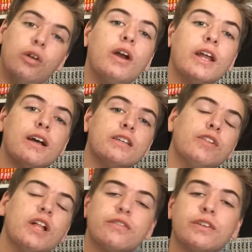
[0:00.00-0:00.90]
Alrighty guys, if
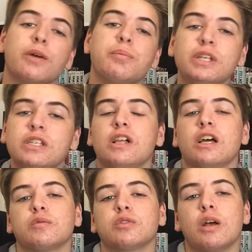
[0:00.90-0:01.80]
you like this video, please
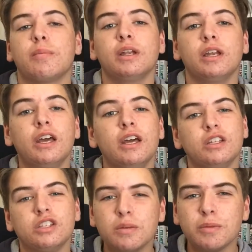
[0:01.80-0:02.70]
like and subscribe button,
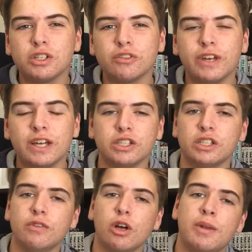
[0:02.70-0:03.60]
turn on post
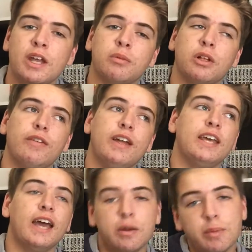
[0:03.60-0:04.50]
notifications, leave a comment down below for
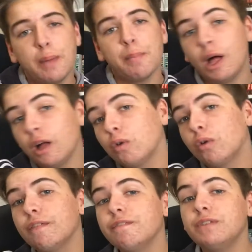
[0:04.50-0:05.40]
any anime, manga,
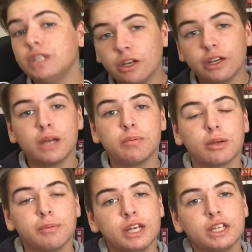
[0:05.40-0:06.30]
or video game
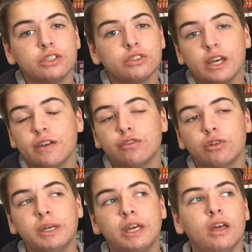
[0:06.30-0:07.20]
recommendations you have
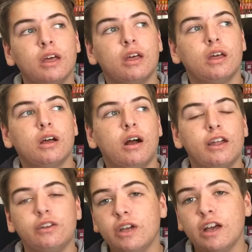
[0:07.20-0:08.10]
for me.
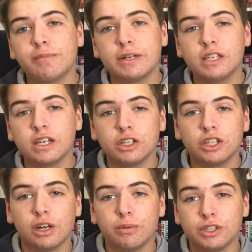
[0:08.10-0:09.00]
I do have my second
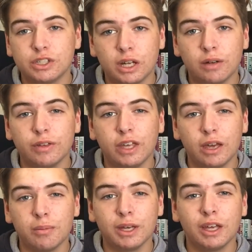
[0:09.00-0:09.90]
channel, which is set up for
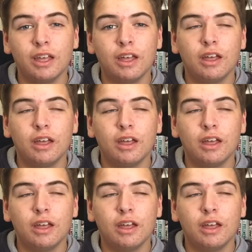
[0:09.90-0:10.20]
gaming.